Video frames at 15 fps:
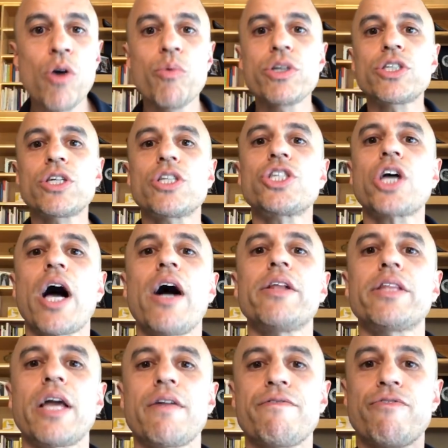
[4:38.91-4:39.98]
which the
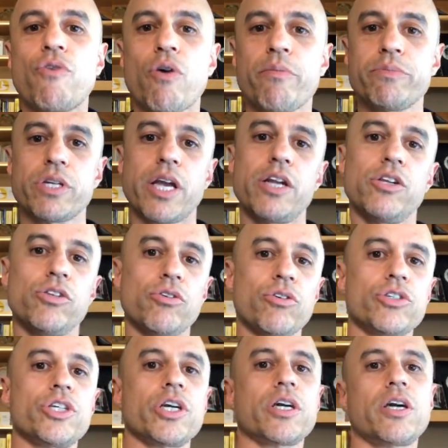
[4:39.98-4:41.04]
child then forms an
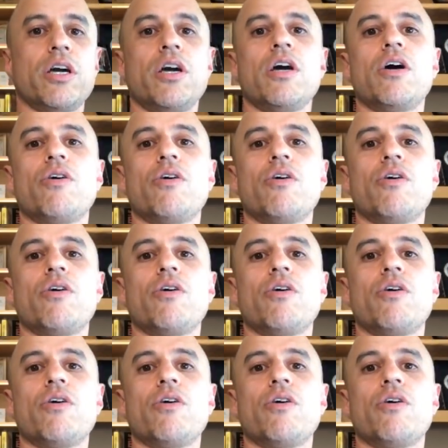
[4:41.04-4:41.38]
allergic